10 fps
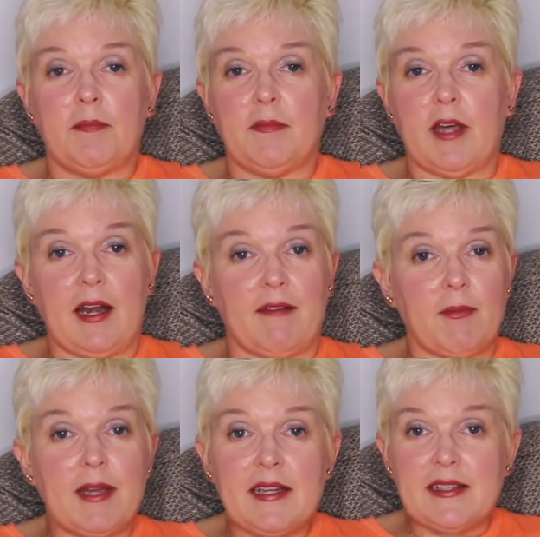Not
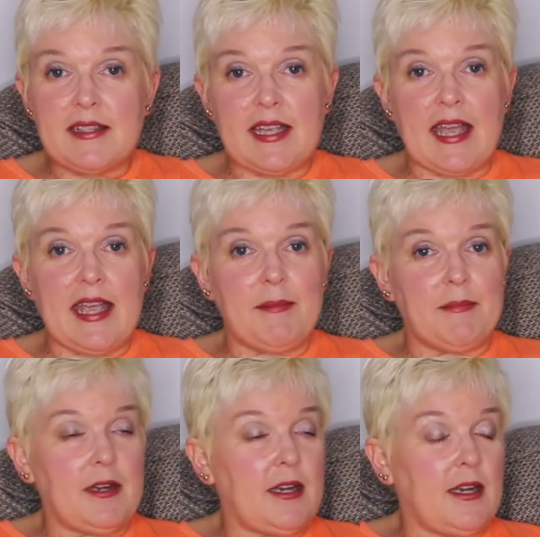everybody's the
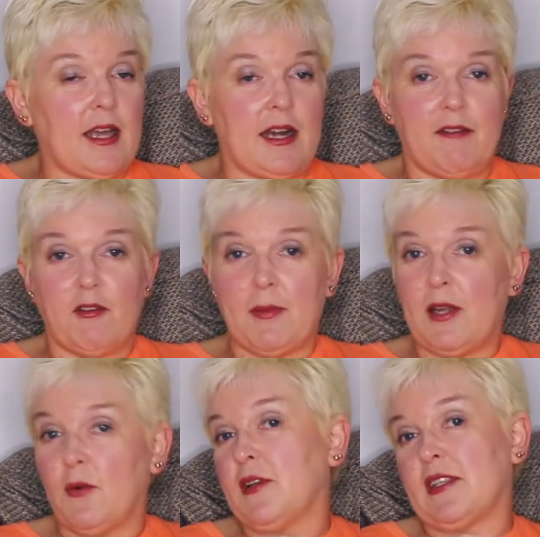same. Not
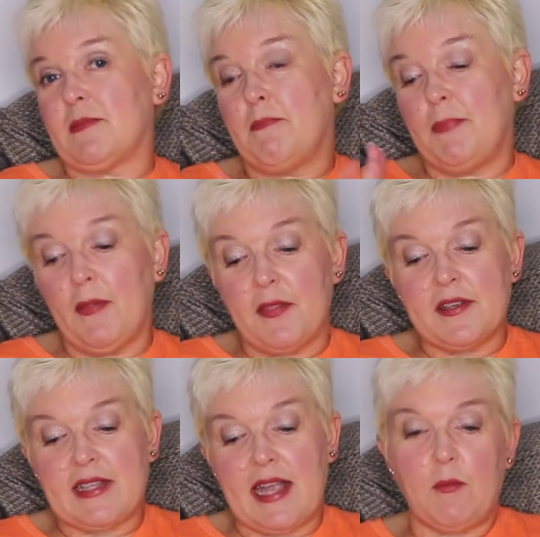everybody was built the
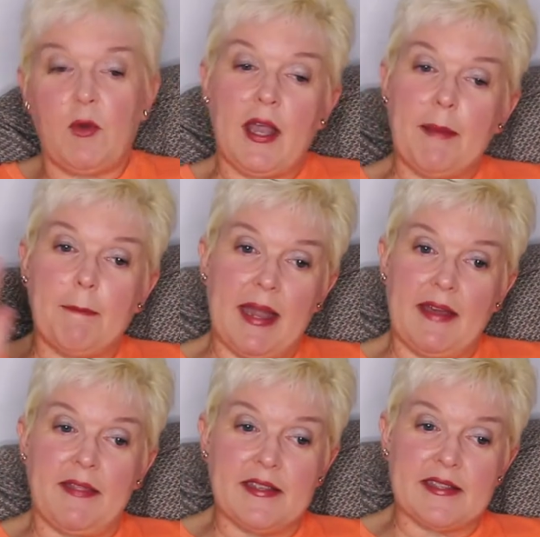same way,
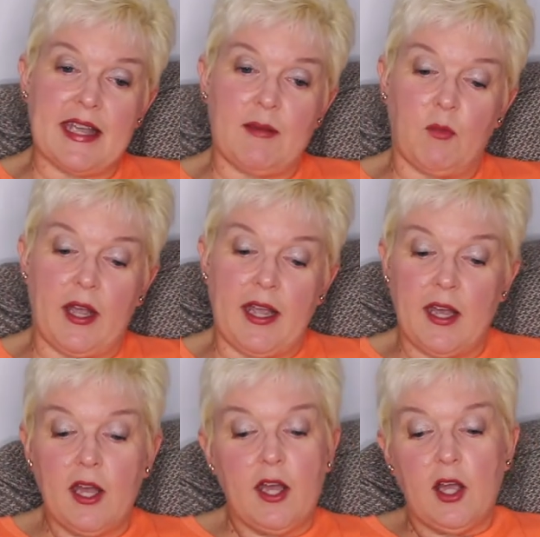made the same way.
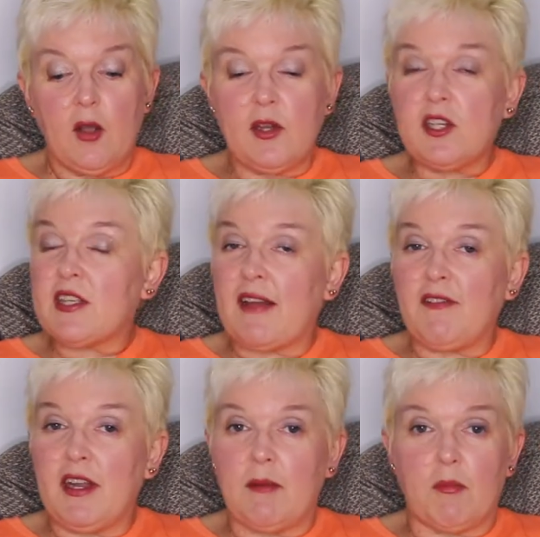We just
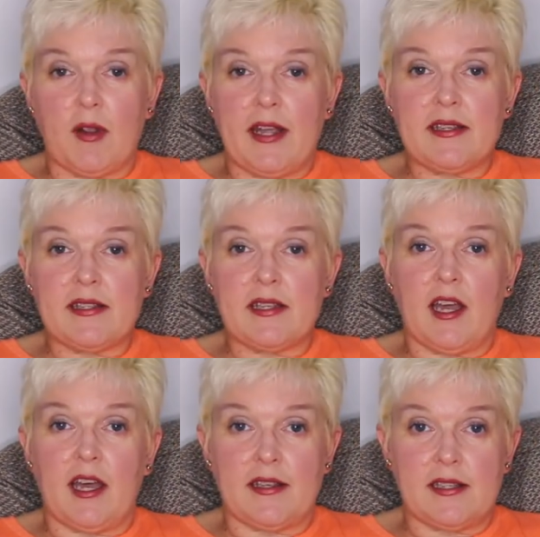have to embrace
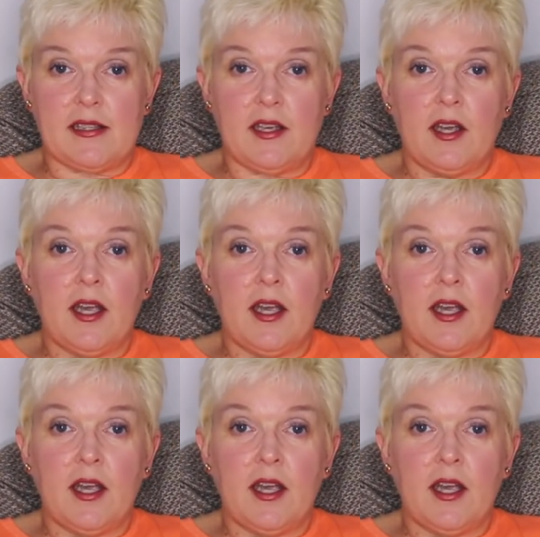us